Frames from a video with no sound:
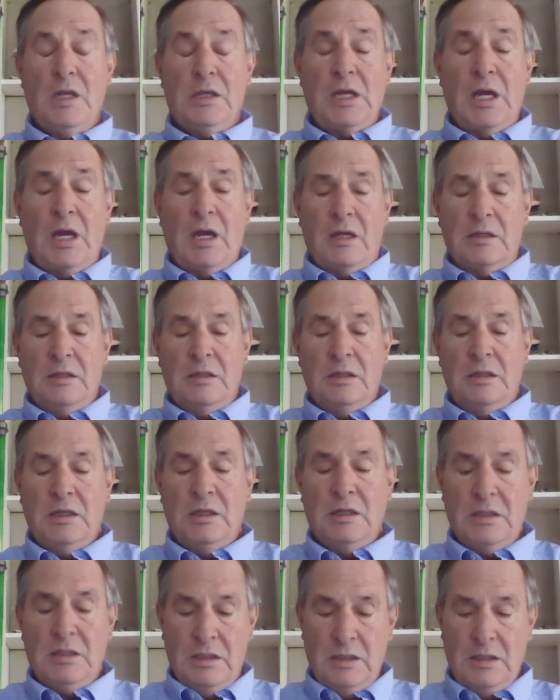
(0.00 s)
Yeah,
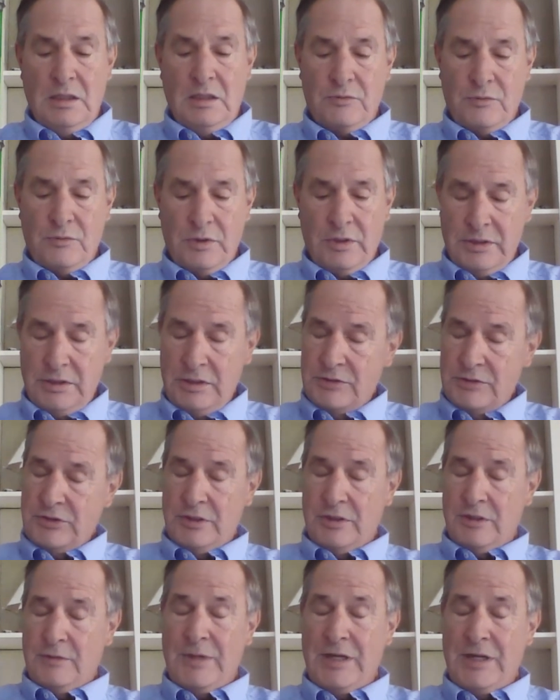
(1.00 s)
it really is
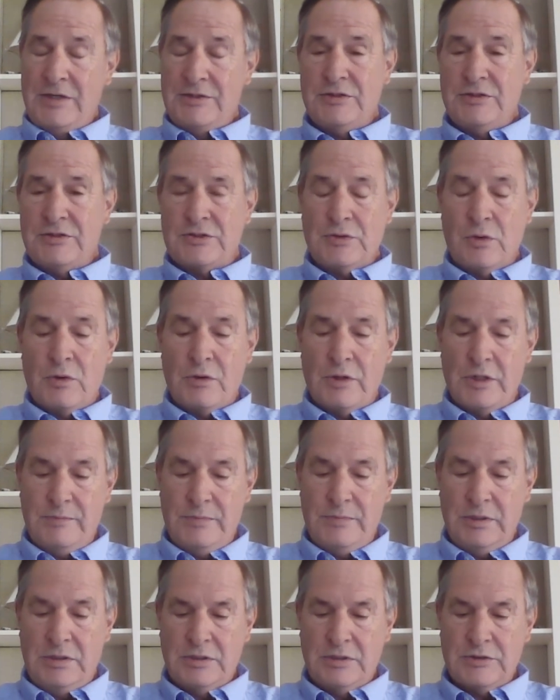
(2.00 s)
an amazing story
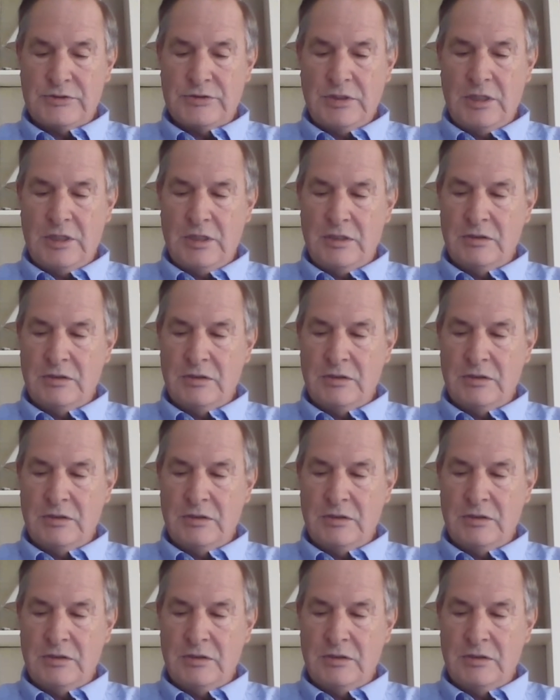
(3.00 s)
because